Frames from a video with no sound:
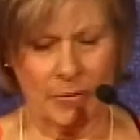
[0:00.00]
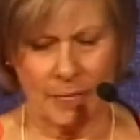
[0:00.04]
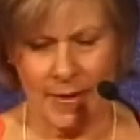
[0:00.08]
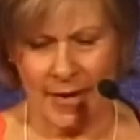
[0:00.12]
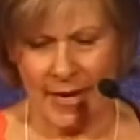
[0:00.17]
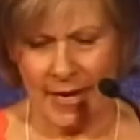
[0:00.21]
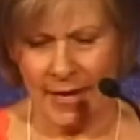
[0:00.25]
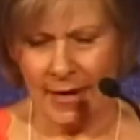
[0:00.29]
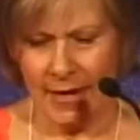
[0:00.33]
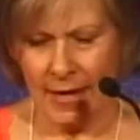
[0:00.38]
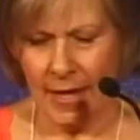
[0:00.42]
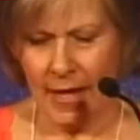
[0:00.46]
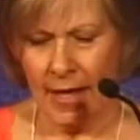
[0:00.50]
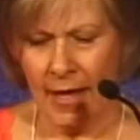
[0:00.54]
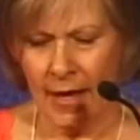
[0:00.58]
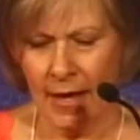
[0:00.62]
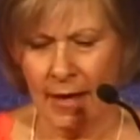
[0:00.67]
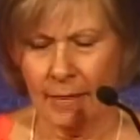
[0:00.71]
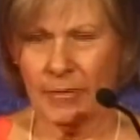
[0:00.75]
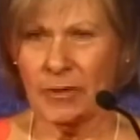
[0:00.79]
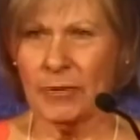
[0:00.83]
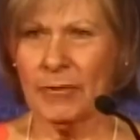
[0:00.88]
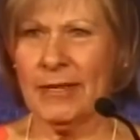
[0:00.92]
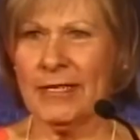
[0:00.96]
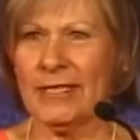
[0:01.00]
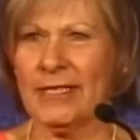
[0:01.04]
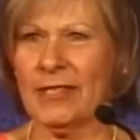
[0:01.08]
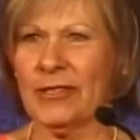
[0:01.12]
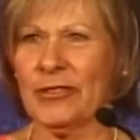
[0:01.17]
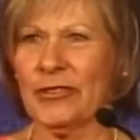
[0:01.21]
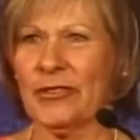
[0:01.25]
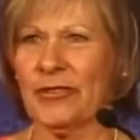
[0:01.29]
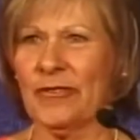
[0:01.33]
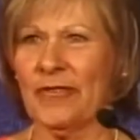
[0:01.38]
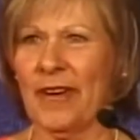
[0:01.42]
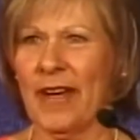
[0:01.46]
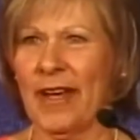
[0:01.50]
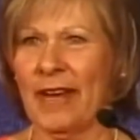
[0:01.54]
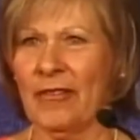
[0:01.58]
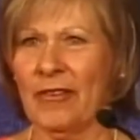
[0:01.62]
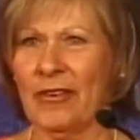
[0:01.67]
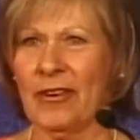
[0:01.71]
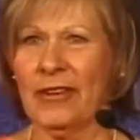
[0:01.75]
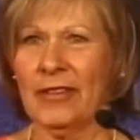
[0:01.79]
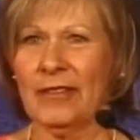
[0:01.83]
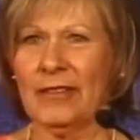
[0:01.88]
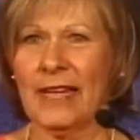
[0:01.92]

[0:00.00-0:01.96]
me. I'm a recent survivor.